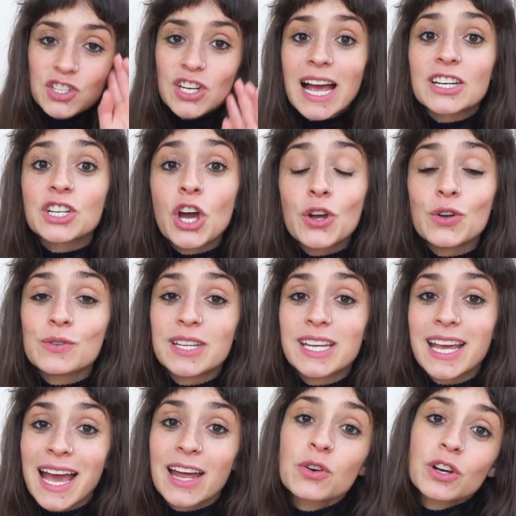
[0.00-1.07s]
Jack knows he
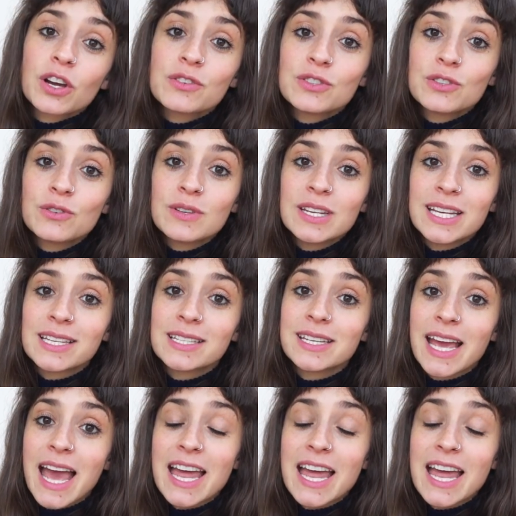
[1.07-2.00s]
cannot go too near to the